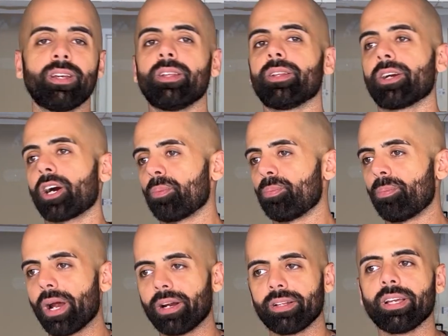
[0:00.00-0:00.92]
there are
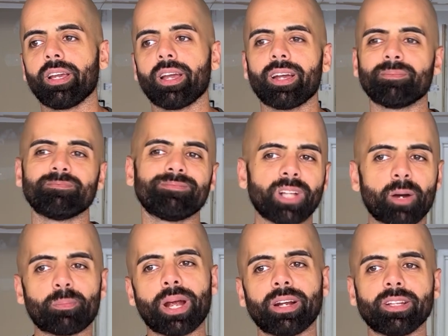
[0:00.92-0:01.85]
fewer
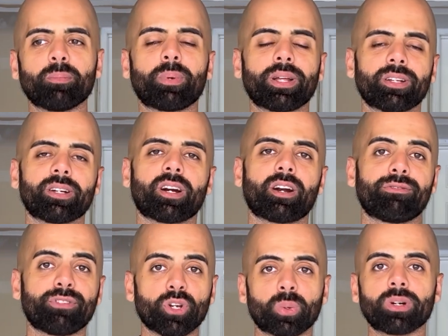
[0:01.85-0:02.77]

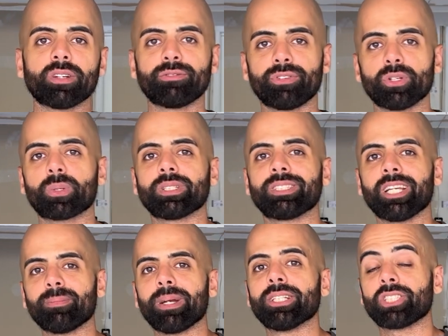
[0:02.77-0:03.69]
and fewer
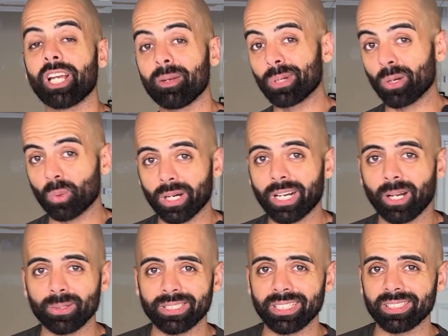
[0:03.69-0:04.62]
DMHA
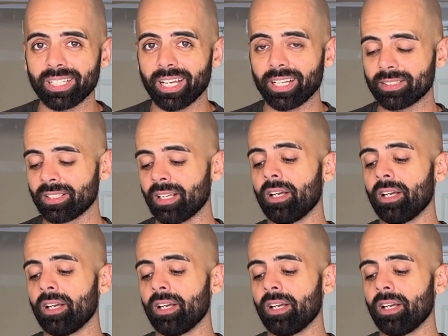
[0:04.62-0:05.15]
pre-workouts these days.